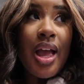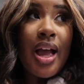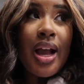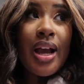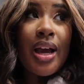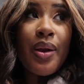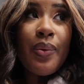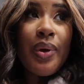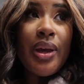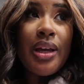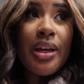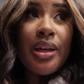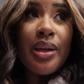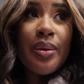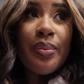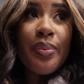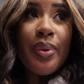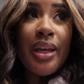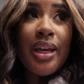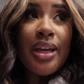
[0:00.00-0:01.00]
I gotta wake
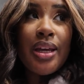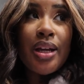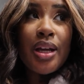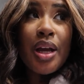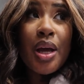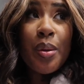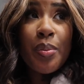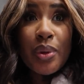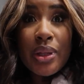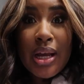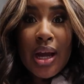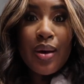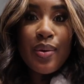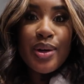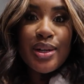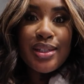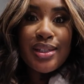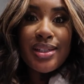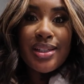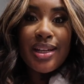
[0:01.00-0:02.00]
up in a couple
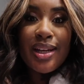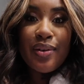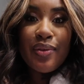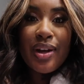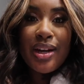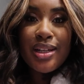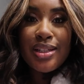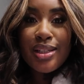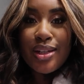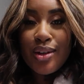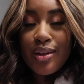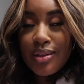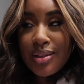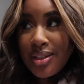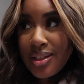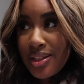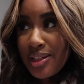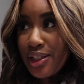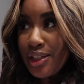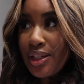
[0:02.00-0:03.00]
hours to get ready to go
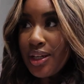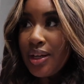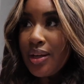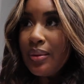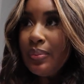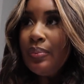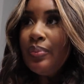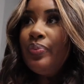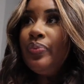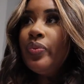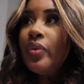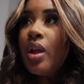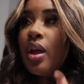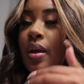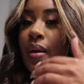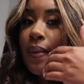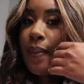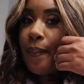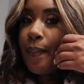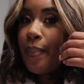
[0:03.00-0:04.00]
to the gym.
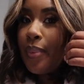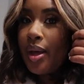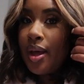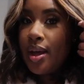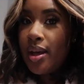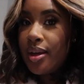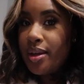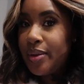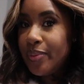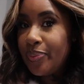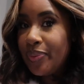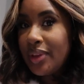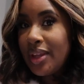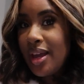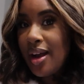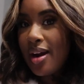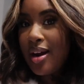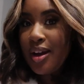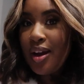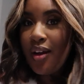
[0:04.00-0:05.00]
But um,
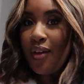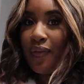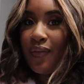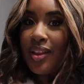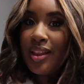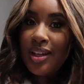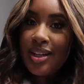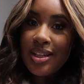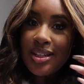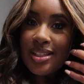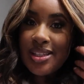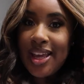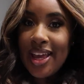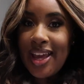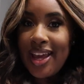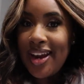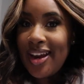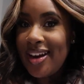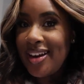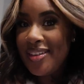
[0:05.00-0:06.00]
yeah, are y'all feeling this
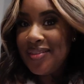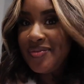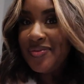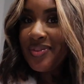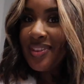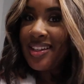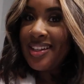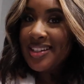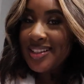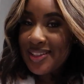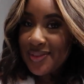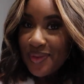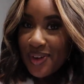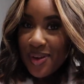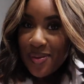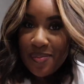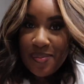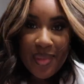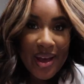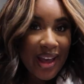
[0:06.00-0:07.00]
hair? It's
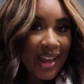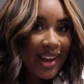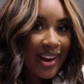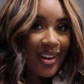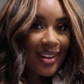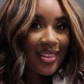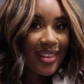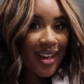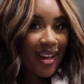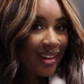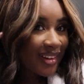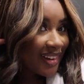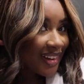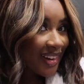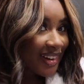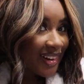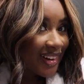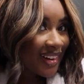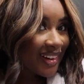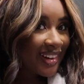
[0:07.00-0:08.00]
from My Hair
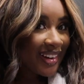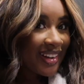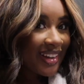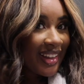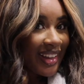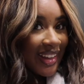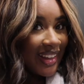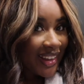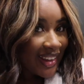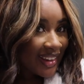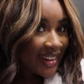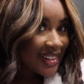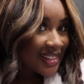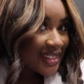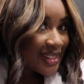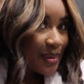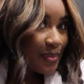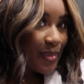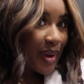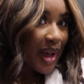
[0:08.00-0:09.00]
Locker. It
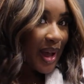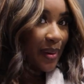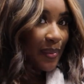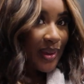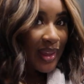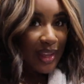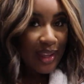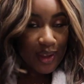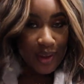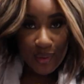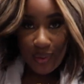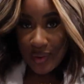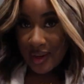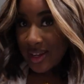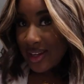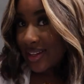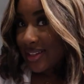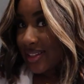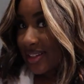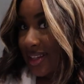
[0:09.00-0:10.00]
is the Bobby
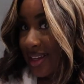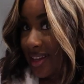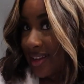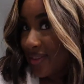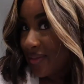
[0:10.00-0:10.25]
Unit.